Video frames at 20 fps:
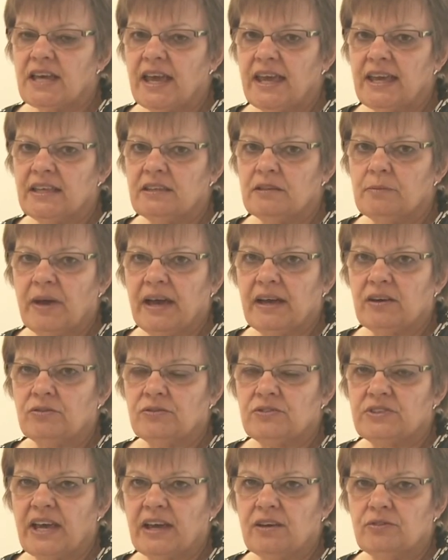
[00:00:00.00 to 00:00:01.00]
take them
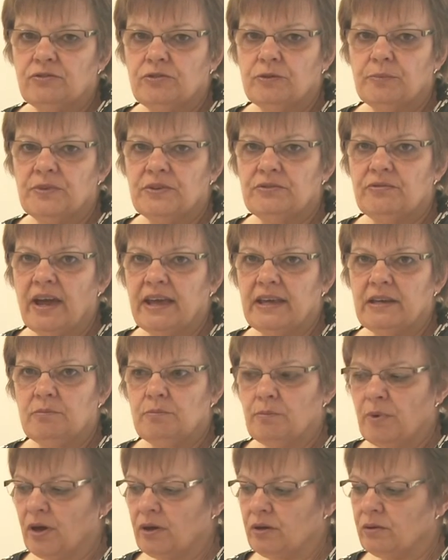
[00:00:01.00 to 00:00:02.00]
out down from the
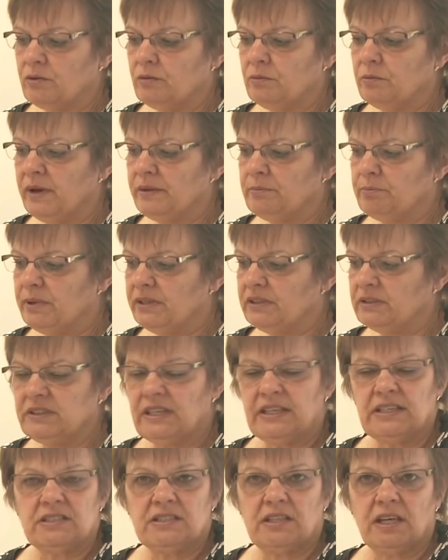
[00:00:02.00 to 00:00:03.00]
rainbow when
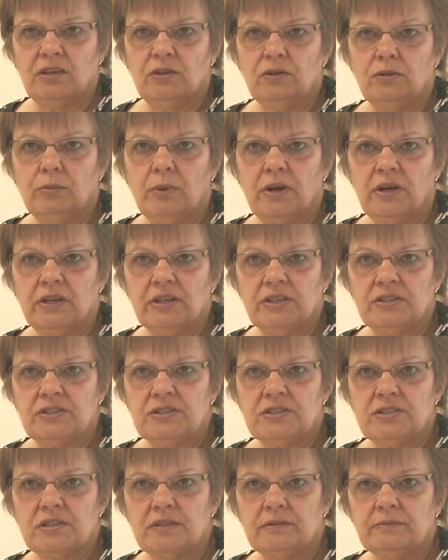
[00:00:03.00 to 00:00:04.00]
building single
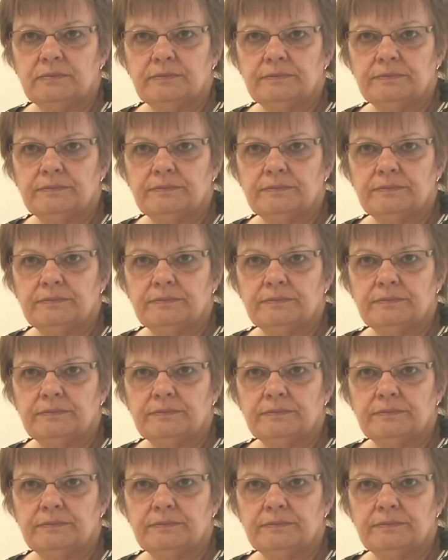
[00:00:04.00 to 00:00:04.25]
words.